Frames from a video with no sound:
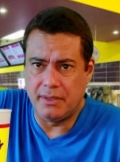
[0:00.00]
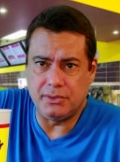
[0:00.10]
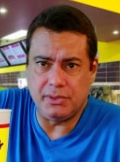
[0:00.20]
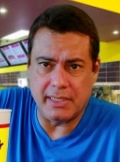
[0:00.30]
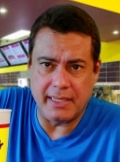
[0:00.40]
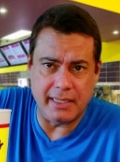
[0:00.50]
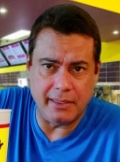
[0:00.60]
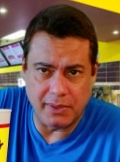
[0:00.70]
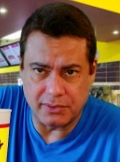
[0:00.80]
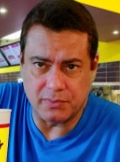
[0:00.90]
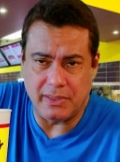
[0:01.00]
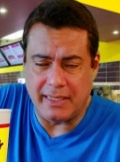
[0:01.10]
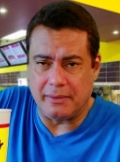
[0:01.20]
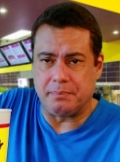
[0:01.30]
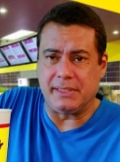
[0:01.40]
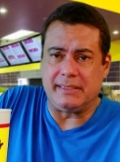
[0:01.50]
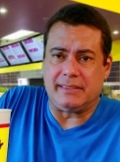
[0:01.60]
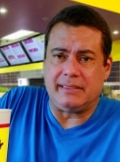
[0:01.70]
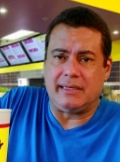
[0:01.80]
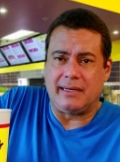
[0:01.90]
Today I went to a lot of
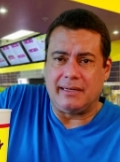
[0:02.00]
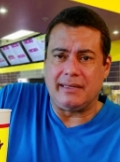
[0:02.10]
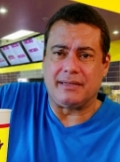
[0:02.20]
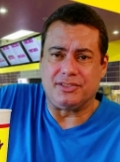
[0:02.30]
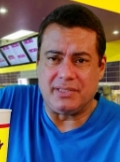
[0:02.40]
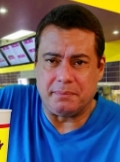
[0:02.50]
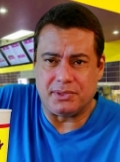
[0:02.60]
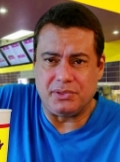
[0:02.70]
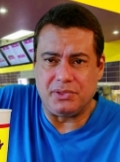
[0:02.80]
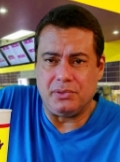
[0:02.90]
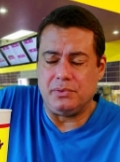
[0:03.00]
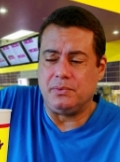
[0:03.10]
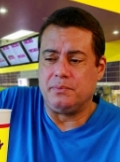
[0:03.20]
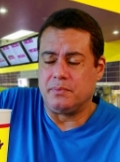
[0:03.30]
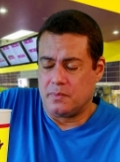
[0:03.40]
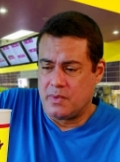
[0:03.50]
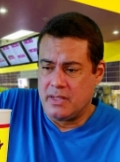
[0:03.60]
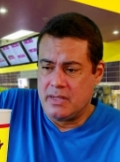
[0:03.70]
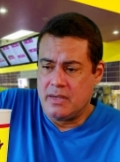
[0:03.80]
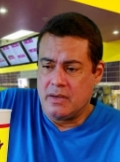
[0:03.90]
places. I got a lot of steps to do.
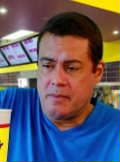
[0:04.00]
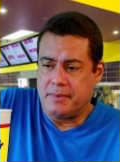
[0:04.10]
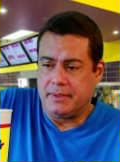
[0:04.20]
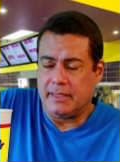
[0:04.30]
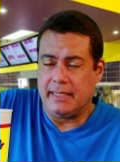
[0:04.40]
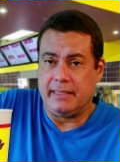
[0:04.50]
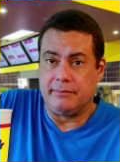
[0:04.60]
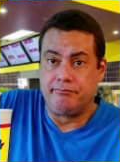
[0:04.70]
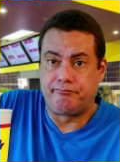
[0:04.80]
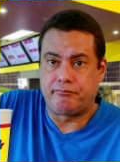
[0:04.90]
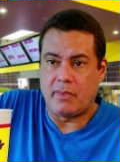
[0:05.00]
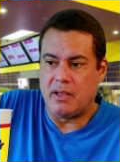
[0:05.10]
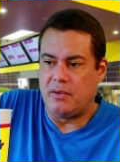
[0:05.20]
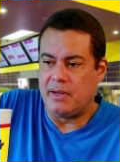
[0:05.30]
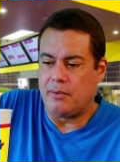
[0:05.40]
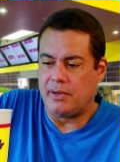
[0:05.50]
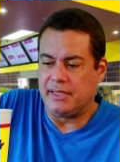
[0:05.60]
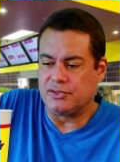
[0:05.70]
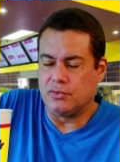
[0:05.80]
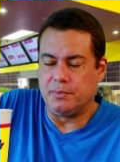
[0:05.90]
But then, all right, when
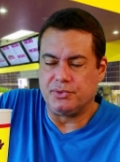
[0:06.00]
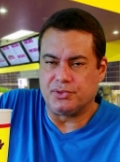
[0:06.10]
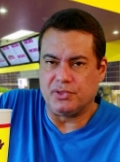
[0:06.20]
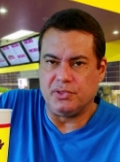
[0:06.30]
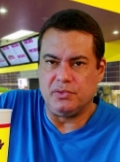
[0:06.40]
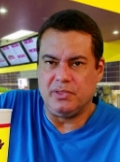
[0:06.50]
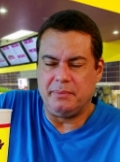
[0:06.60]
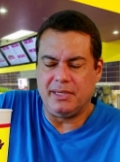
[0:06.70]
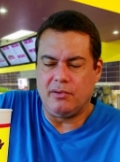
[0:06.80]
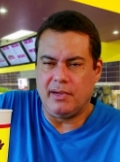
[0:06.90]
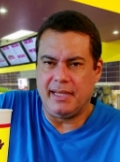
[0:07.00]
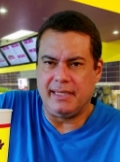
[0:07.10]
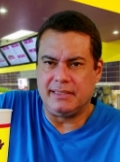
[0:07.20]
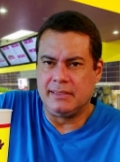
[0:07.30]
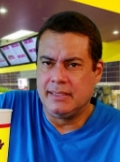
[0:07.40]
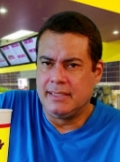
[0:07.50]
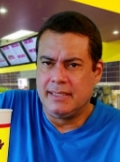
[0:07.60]
I saw Booster Juice, let me go ahead and